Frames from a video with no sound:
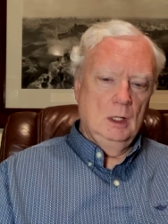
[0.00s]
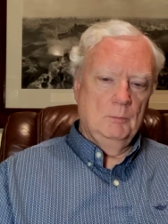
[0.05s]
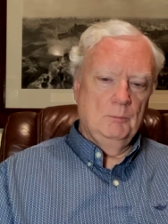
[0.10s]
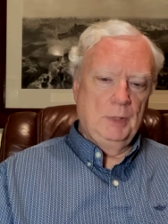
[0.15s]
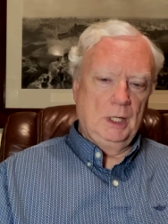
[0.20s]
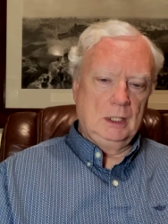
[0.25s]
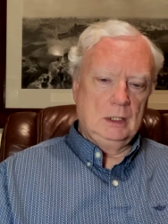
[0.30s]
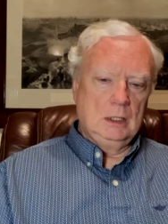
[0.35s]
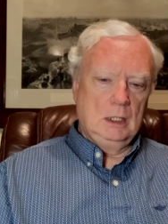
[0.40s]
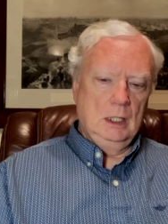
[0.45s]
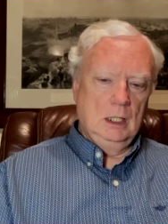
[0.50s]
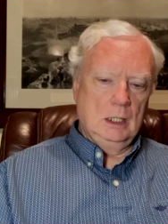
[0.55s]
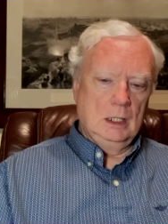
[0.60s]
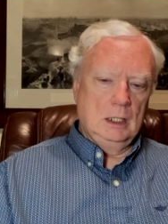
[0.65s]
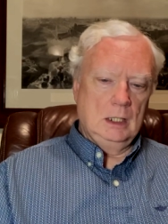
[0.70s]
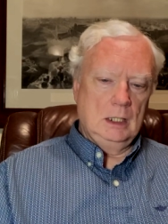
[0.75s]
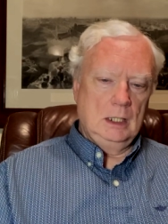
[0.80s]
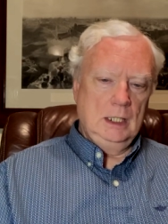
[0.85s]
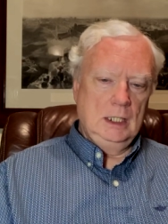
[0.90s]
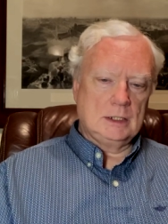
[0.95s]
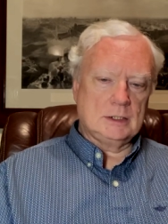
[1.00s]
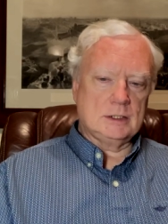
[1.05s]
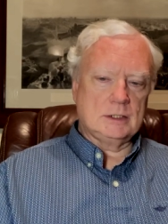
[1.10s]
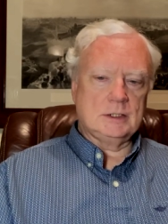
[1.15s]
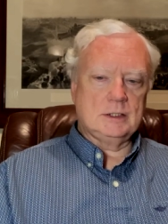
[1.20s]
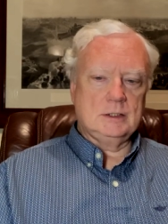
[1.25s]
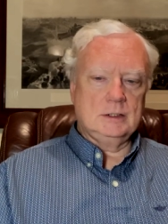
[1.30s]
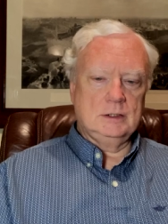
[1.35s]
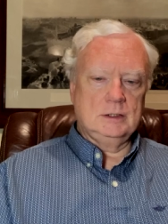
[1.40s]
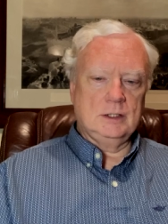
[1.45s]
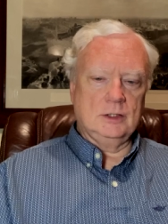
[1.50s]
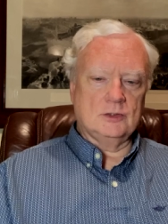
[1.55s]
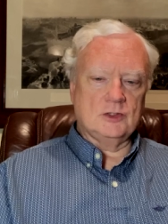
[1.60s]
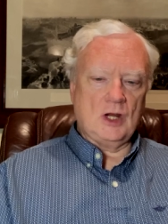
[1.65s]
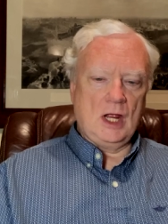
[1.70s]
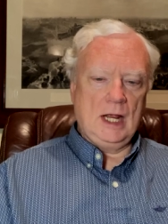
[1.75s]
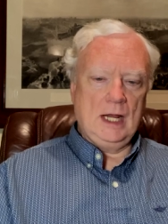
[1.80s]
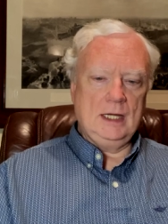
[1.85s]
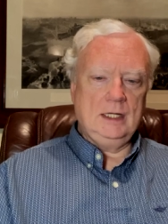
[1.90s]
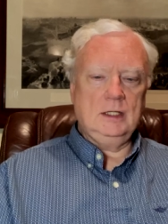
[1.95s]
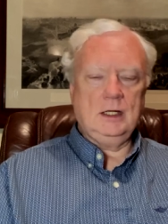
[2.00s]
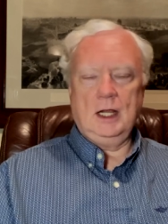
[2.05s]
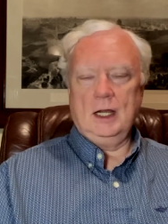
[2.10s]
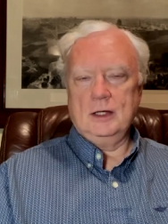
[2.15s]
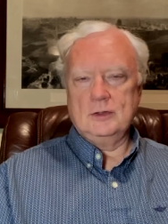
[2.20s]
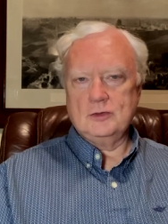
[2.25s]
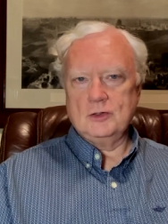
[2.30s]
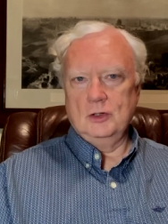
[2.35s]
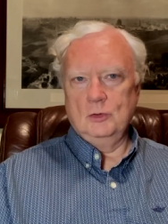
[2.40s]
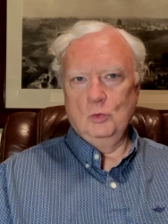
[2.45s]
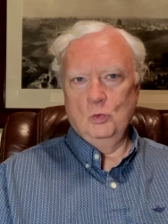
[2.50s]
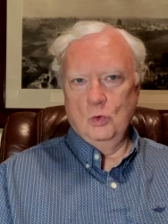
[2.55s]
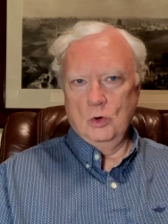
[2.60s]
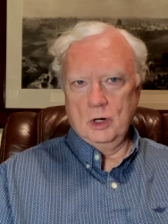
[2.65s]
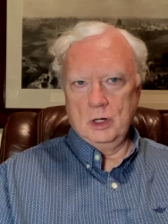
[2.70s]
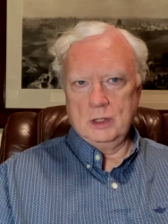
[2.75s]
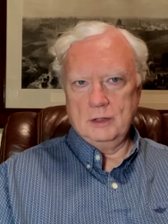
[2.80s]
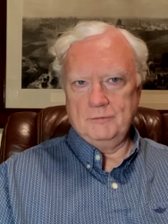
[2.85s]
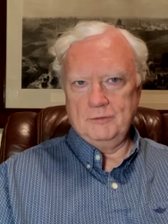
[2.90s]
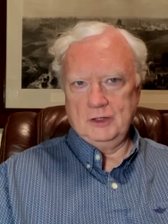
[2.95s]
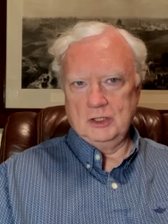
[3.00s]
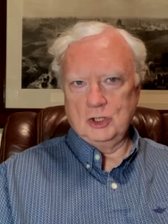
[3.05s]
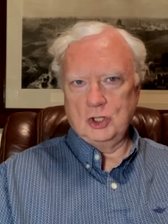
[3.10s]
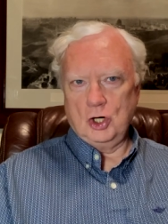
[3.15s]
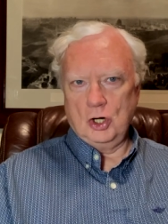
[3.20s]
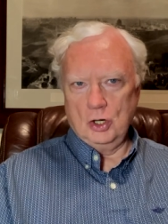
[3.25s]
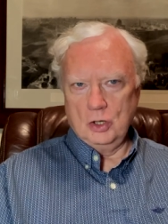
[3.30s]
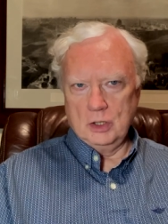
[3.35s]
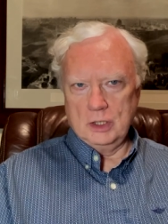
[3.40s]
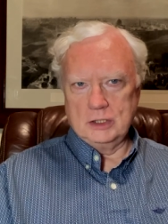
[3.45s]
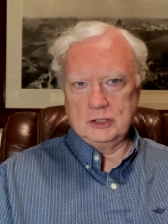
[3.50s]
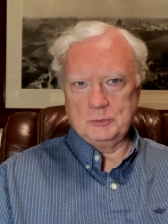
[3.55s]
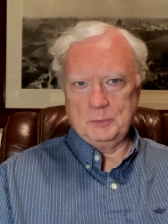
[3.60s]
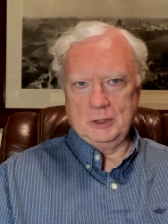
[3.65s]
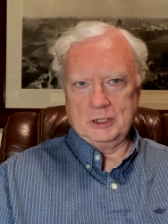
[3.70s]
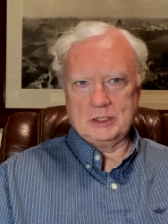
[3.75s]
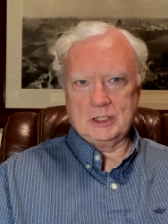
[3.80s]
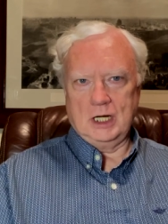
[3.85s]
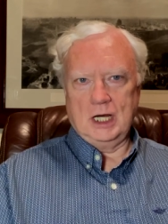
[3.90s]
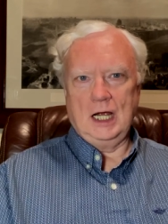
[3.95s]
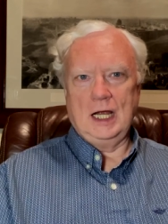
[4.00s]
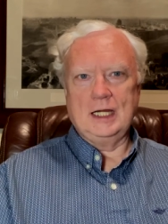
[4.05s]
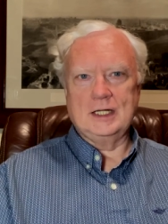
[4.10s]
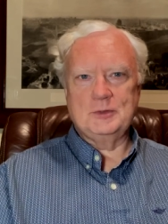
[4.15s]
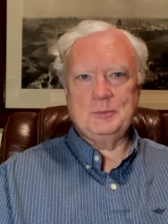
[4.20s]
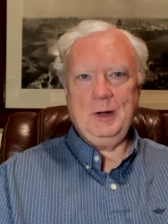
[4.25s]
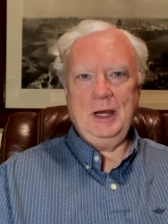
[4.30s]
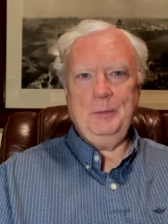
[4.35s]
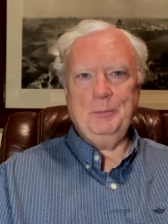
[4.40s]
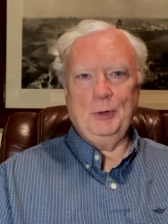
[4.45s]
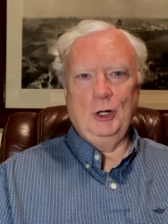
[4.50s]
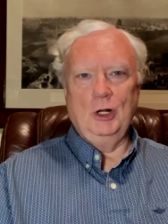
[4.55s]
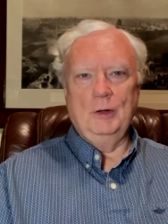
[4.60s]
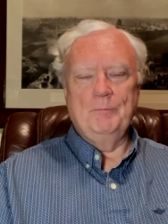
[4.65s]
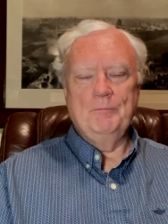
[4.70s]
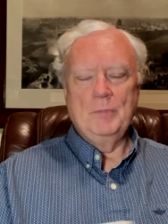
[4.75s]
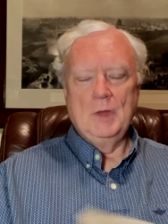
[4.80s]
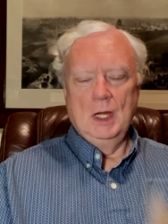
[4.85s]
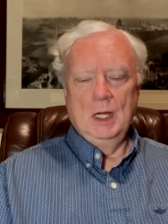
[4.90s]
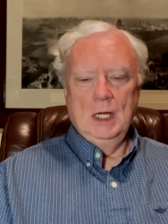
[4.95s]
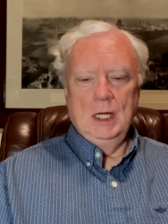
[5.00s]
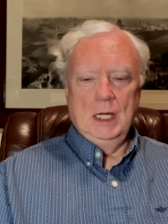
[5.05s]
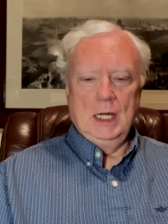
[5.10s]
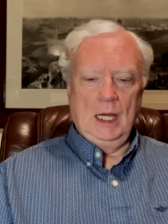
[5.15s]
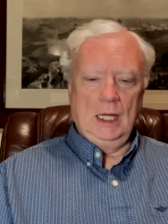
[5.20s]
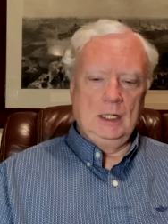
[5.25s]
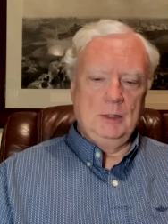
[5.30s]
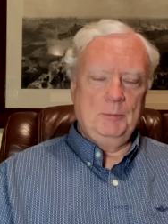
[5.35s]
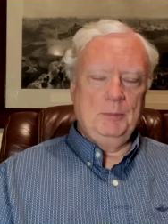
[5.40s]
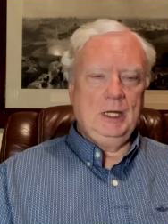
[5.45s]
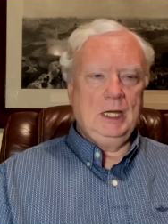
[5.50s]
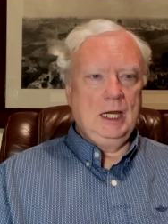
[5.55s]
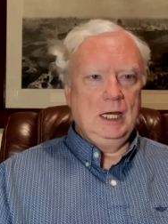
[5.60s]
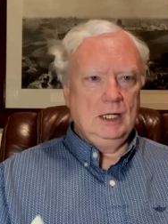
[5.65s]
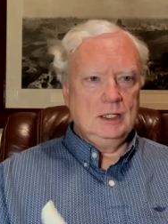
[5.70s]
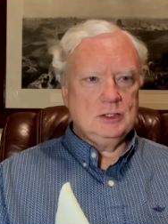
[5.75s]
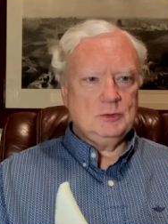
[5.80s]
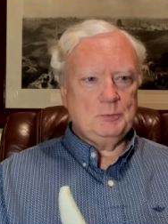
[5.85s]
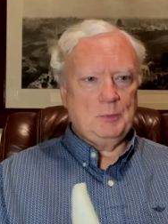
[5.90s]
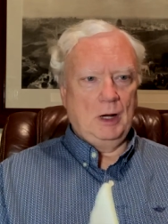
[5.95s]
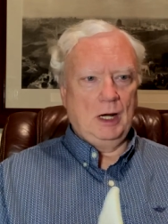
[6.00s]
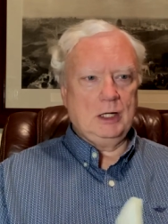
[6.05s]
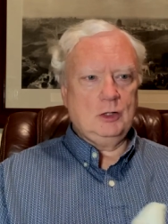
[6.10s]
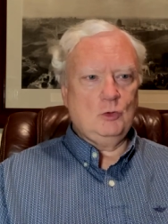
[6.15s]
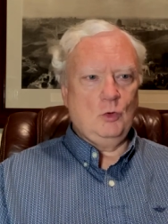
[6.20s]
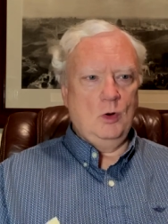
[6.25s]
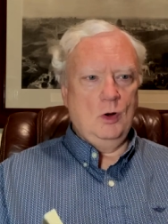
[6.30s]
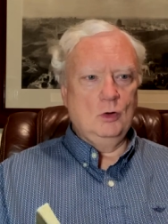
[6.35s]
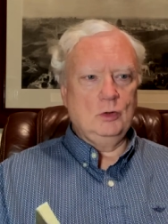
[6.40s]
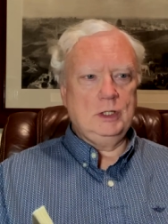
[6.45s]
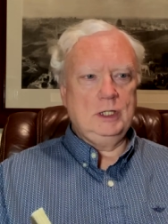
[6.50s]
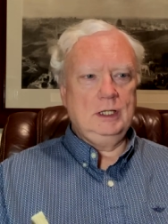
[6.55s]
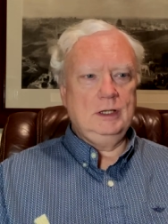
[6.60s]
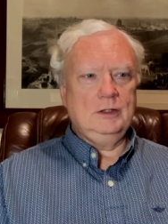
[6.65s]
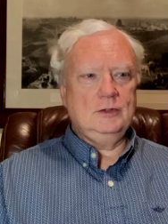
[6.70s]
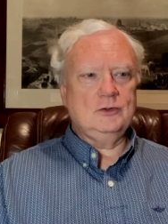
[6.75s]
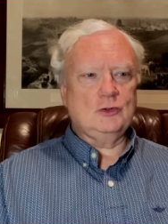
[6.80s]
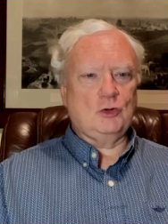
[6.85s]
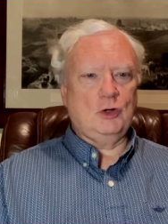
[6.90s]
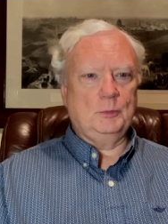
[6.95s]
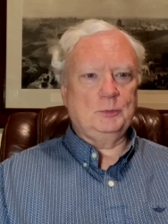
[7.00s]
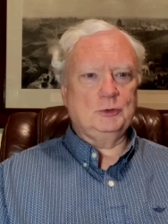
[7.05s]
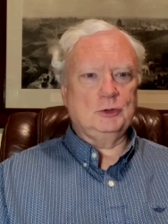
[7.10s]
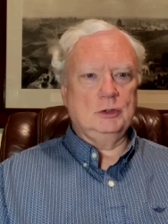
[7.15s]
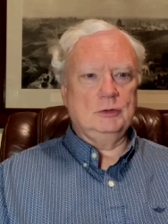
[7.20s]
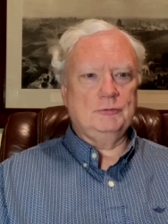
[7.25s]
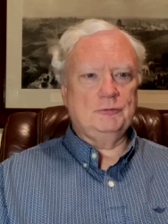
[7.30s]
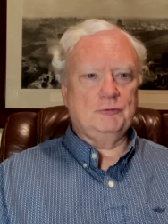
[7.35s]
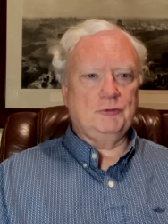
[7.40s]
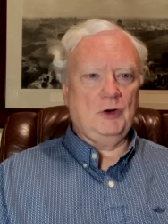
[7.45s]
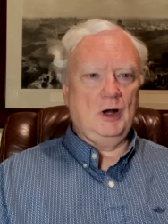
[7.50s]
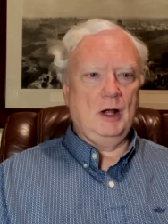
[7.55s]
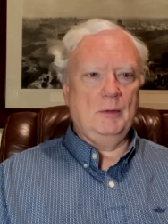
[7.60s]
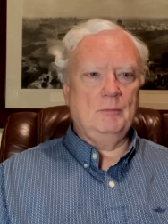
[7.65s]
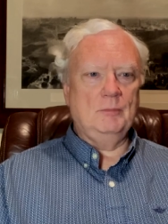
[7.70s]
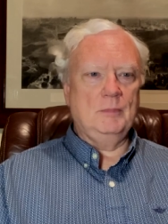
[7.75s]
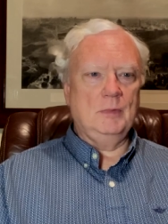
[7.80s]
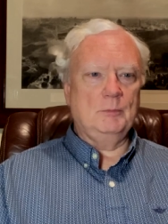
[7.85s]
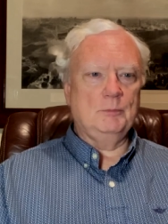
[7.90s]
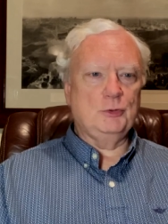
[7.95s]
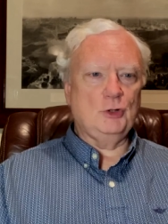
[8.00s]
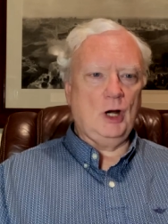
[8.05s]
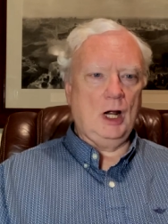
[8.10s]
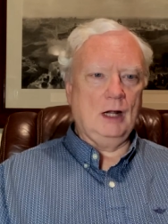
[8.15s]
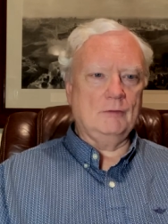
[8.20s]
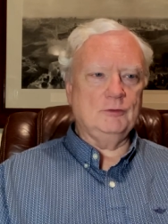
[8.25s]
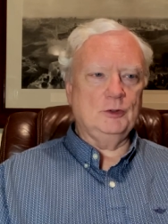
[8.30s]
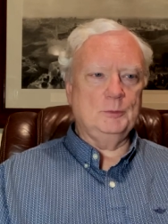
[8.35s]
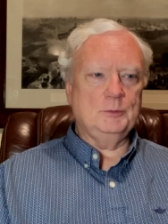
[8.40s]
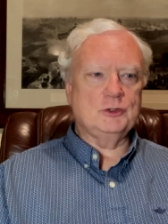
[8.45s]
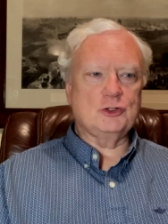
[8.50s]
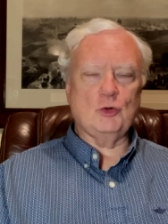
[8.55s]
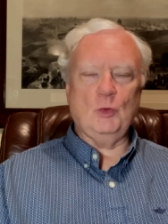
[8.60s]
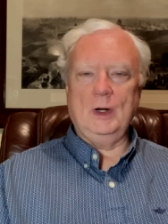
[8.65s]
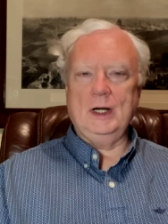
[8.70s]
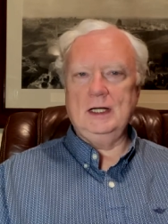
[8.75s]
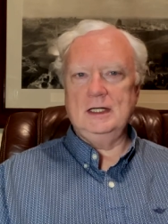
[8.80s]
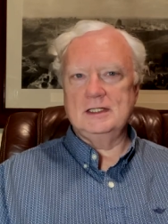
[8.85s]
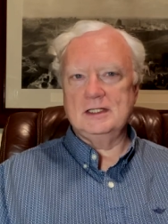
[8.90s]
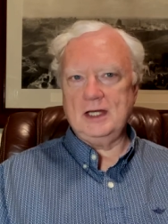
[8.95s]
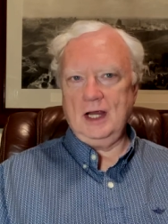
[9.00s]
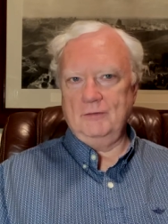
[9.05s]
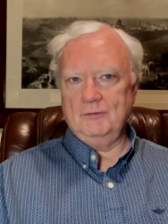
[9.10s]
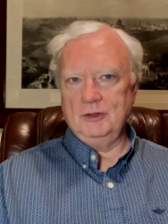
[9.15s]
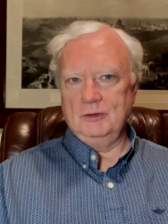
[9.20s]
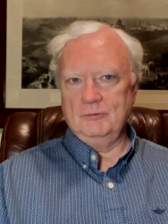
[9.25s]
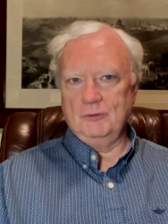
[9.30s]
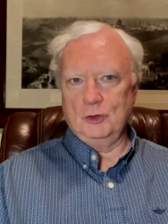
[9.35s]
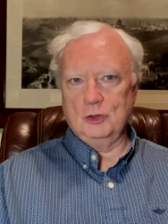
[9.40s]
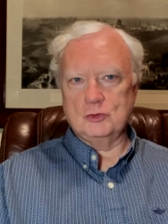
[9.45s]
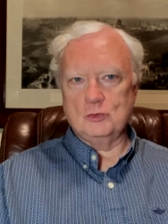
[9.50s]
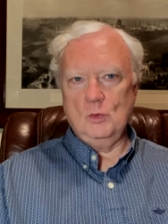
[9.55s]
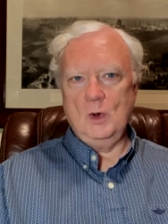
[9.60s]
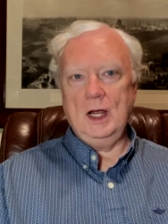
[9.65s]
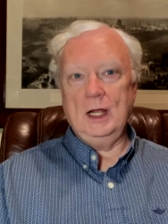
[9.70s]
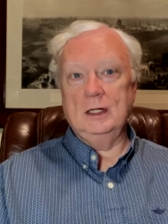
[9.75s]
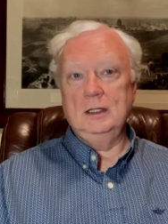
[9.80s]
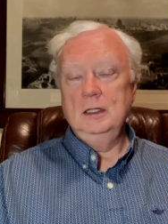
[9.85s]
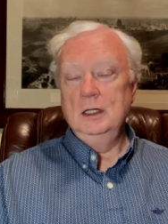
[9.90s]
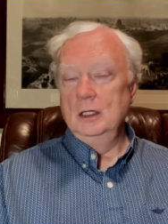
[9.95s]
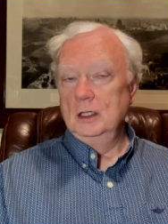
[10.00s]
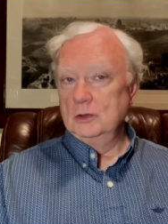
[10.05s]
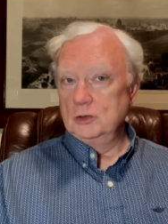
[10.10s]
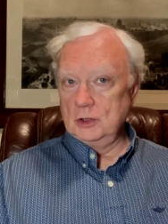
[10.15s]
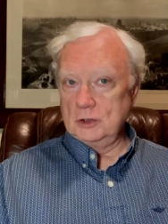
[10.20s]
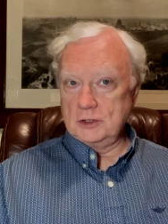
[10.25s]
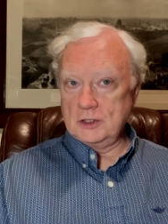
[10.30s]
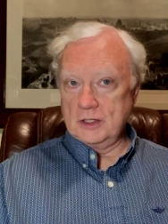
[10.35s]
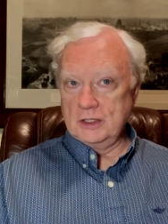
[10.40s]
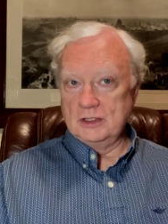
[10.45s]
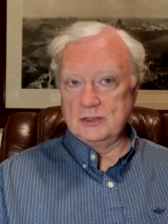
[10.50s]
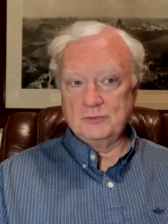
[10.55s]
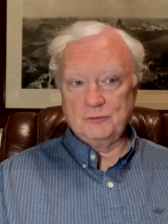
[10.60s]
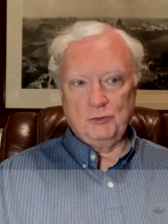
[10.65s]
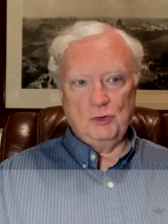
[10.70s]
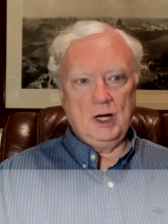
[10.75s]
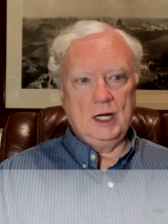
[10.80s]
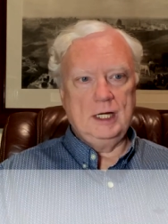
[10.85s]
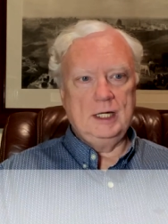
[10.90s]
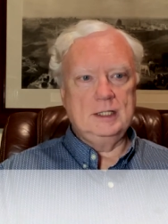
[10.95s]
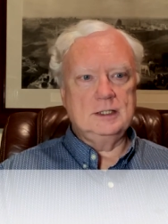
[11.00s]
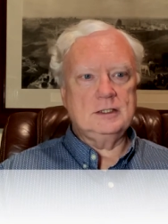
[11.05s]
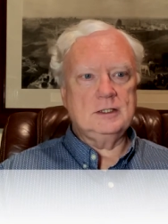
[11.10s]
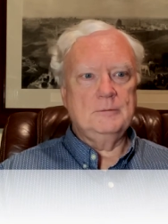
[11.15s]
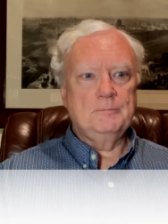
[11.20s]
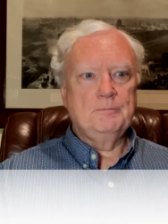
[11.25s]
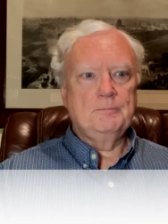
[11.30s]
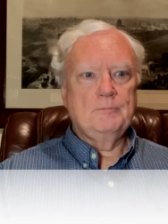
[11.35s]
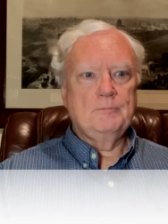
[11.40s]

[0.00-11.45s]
but it's designed as a word of encouragement to God's people. And it begins by quoting the scripture from Proverbs 27, verse 1, just this phrase,